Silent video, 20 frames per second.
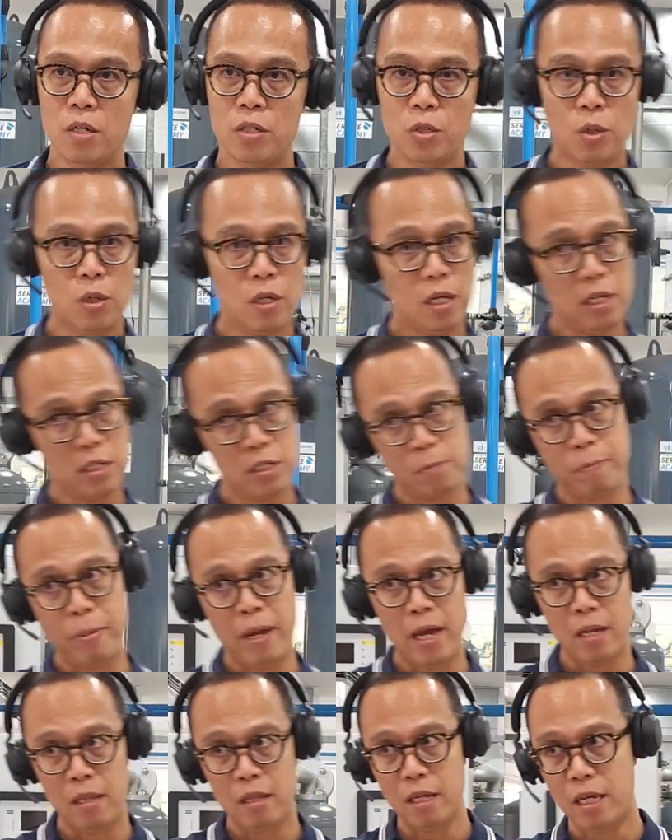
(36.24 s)
So let's
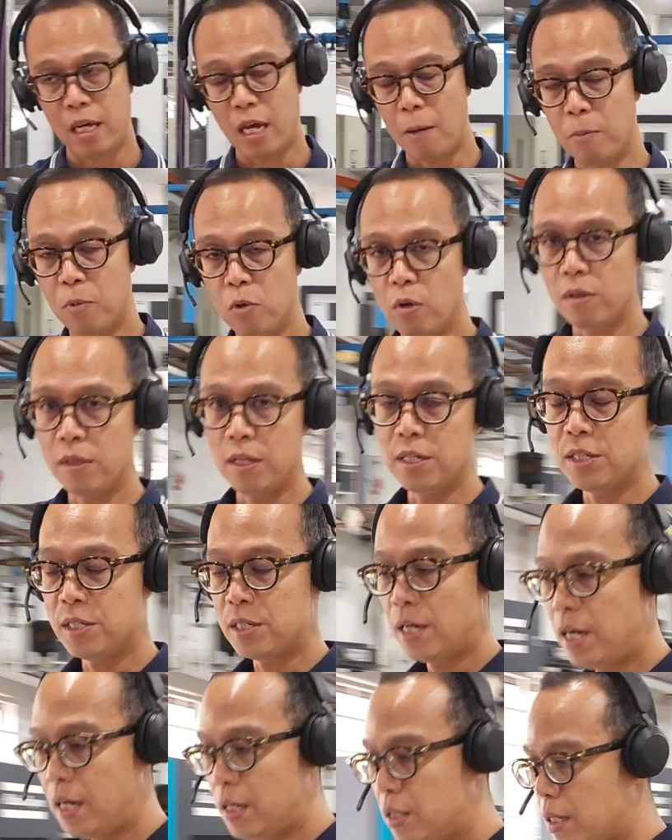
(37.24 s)
pan the camera on this
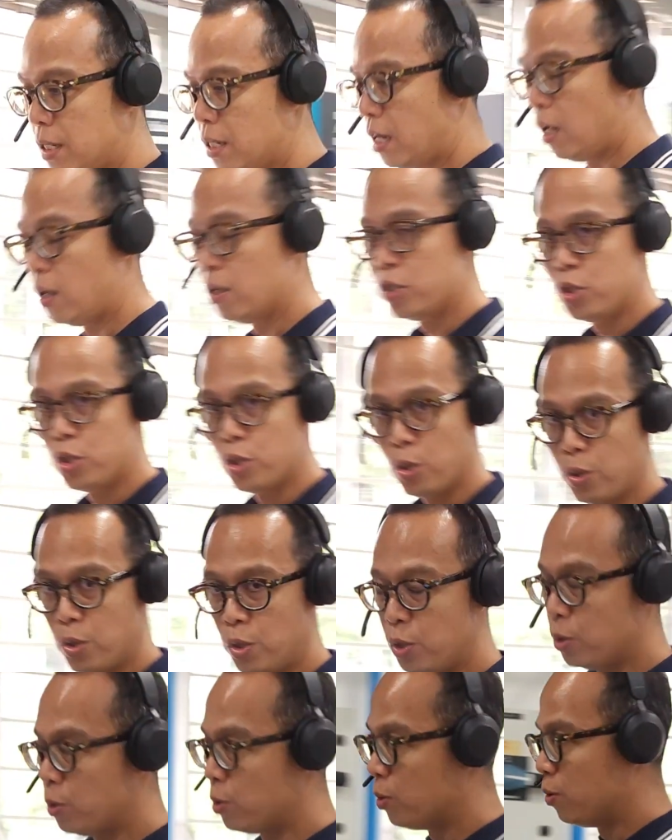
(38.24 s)
side. I'll show
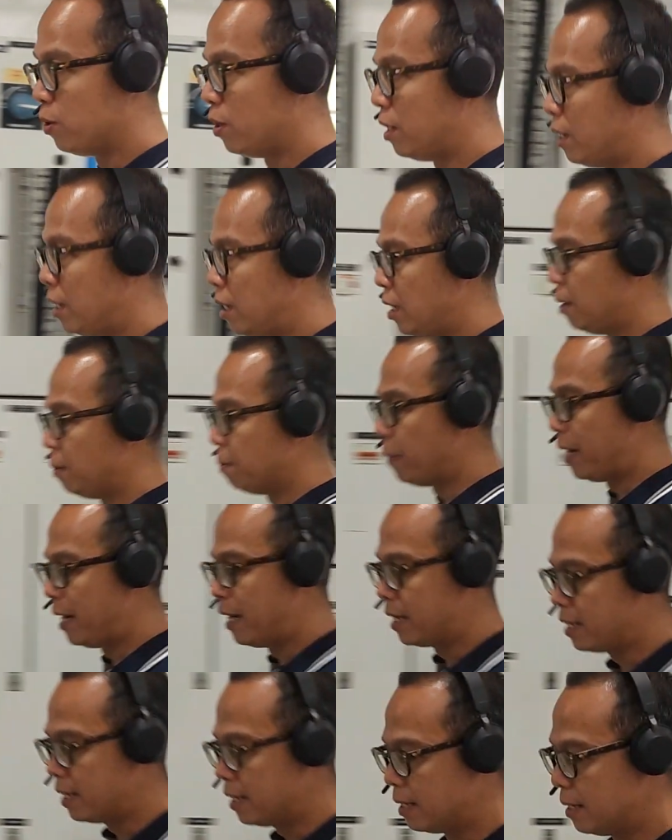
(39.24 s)
you the
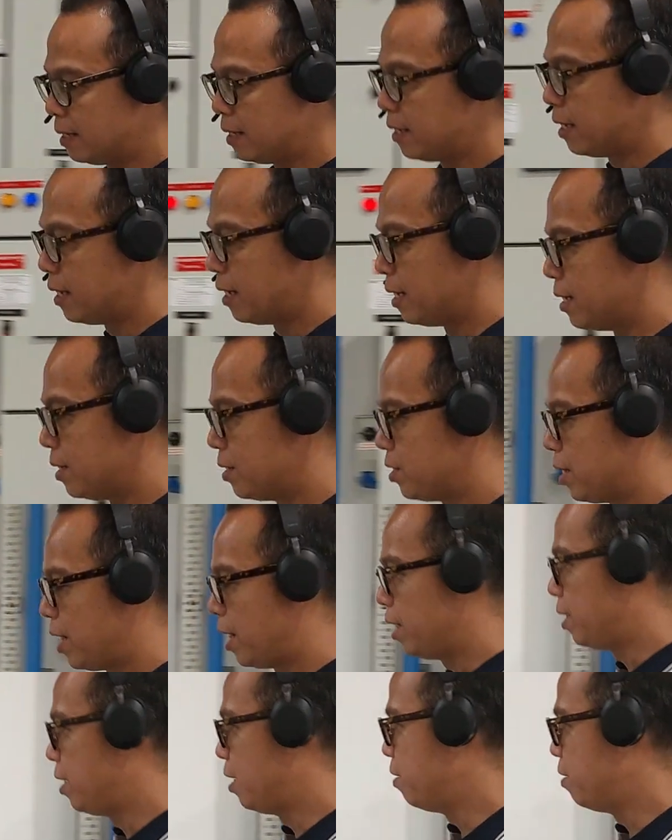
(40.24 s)
medical side